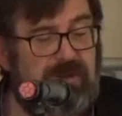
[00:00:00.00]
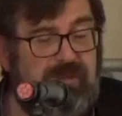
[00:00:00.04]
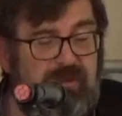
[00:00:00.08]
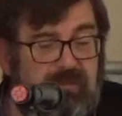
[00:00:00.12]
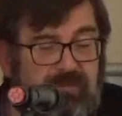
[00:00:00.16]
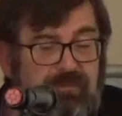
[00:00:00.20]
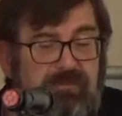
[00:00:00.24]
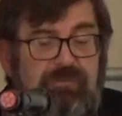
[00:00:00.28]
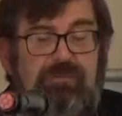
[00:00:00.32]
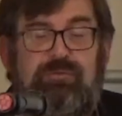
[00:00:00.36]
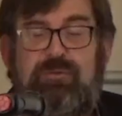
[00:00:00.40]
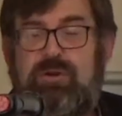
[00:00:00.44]
be
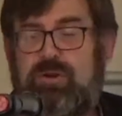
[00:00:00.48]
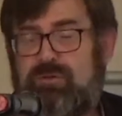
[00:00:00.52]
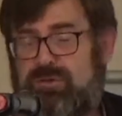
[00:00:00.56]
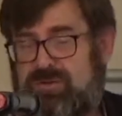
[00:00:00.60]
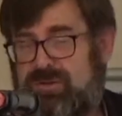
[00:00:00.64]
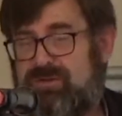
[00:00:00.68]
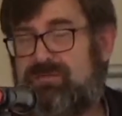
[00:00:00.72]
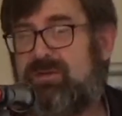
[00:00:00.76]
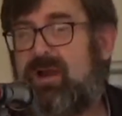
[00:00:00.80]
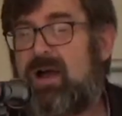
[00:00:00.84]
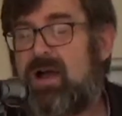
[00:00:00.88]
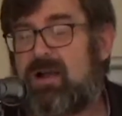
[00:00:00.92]
the
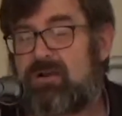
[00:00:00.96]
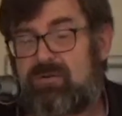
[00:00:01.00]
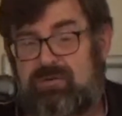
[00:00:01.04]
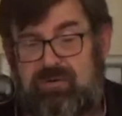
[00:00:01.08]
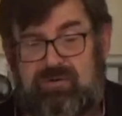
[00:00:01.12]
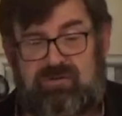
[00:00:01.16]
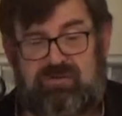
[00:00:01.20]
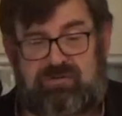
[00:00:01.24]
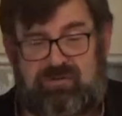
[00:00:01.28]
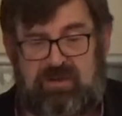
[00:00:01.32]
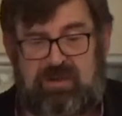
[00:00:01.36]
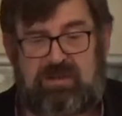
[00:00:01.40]
fruit of our
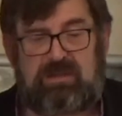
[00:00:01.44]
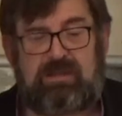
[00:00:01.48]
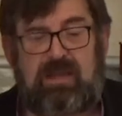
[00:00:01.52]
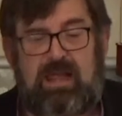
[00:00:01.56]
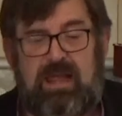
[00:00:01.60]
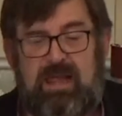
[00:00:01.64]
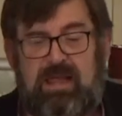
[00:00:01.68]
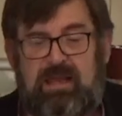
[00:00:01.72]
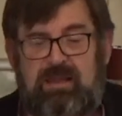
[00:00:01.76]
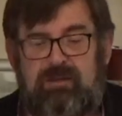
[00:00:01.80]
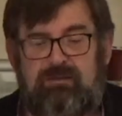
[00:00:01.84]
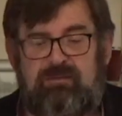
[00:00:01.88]
Christian
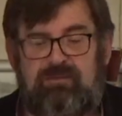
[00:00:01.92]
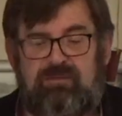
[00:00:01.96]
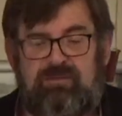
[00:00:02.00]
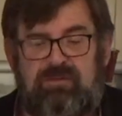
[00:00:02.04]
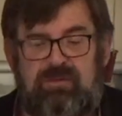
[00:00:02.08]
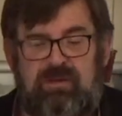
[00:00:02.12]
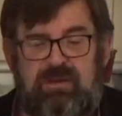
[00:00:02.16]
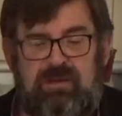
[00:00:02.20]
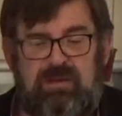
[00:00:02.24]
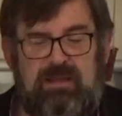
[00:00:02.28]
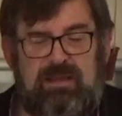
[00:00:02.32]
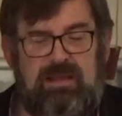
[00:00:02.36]

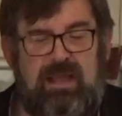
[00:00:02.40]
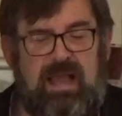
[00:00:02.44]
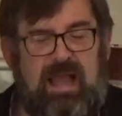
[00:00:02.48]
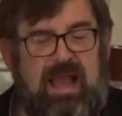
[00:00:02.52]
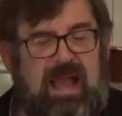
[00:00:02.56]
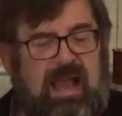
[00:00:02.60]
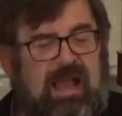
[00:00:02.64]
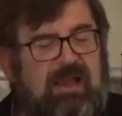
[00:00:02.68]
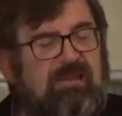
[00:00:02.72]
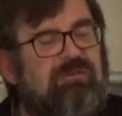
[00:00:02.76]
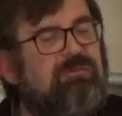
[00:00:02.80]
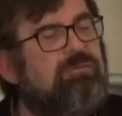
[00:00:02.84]
lives,
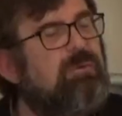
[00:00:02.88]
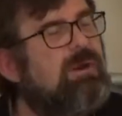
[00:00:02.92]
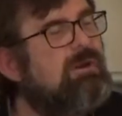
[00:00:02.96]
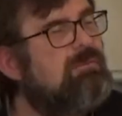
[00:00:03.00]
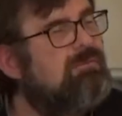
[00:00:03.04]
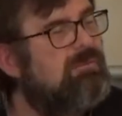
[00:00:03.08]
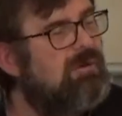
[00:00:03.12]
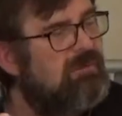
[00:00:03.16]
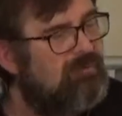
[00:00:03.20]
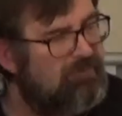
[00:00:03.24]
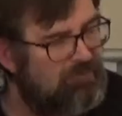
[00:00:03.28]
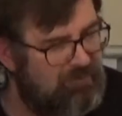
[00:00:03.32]
as we
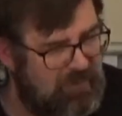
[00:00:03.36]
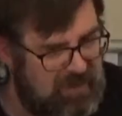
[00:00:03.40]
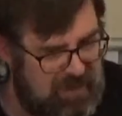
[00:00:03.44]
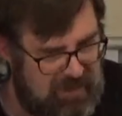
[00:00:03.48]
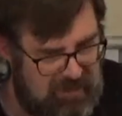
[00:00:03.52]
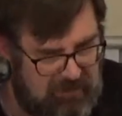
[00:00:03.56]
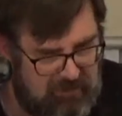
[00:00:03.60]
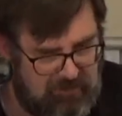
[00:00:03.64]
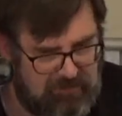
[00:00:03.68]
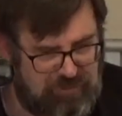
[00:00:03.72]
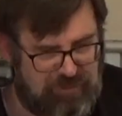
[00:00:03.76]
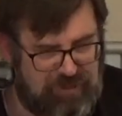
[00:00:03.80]

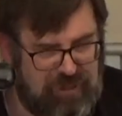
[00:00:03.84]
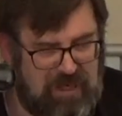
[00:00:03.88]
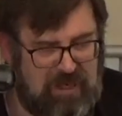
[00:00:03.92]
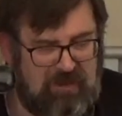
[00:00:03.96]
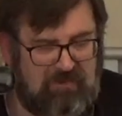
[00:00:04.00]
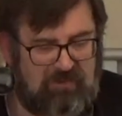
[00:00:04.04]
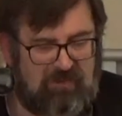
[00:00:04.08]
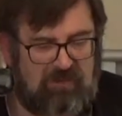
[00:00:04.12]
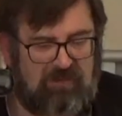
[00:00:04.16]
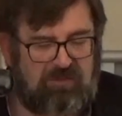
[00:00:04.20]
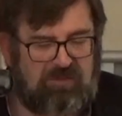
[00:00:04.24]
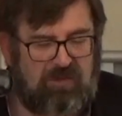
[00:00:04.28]
reveal
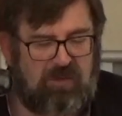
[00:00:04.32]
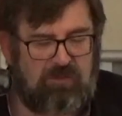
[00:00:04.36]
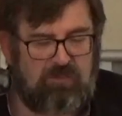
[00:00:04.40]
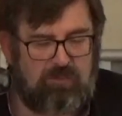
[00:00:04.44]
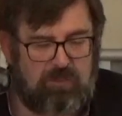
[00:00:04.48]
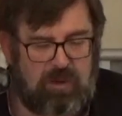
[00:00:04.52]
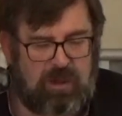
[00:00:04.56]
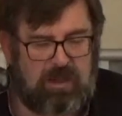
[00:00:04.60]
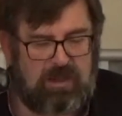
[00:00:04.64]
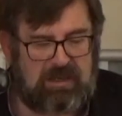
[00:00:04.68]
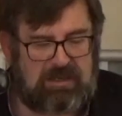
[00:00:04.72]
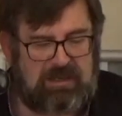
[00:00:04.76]
Jesus
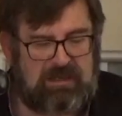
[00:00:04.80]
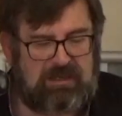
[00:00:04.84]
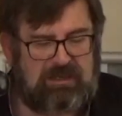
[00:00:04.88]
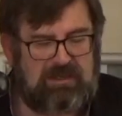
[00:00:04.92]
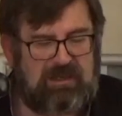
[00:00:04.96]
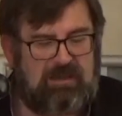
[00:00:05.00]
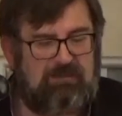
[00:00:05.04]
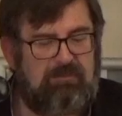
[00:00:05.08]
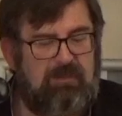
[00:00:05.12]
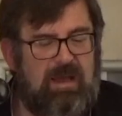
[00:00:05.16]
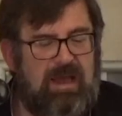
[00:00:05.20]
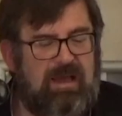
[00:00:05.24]
at work
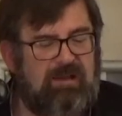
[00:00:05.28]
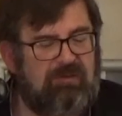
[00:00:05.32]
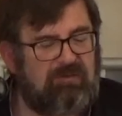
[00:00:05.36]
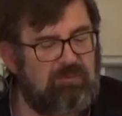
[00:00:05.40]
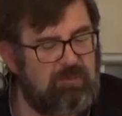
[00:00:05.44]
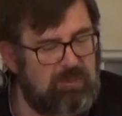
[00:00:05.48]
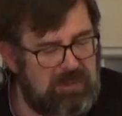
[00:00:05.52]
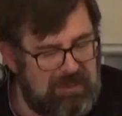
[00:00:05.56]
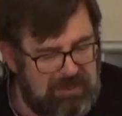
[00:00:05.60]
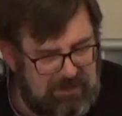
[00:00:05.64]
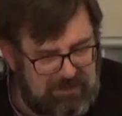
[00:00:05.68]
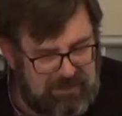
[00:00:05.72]
in them,
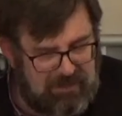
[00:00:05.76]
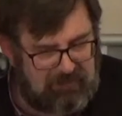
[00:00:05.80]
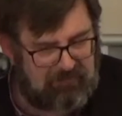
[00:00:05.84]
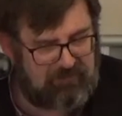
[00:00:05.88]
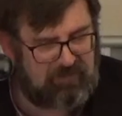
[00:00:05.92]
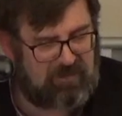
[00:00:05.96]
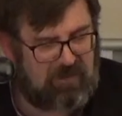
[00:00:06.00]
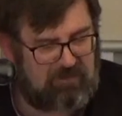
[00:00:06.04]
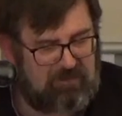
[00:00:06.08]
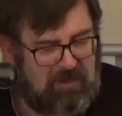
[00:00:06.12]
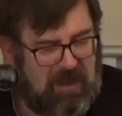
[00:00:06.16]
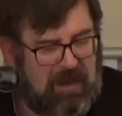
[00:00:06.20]
as we
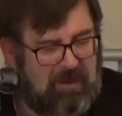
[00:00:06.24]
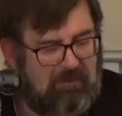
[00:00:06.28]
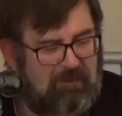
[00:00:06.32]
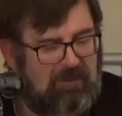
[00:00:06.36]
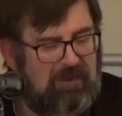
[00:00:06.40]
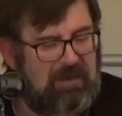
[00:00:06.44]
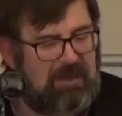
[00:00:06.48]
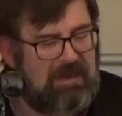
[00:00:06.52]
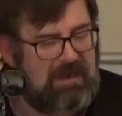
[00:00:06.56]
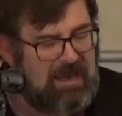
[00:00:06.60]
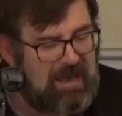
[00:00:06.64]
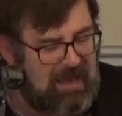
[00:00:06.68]
live them out.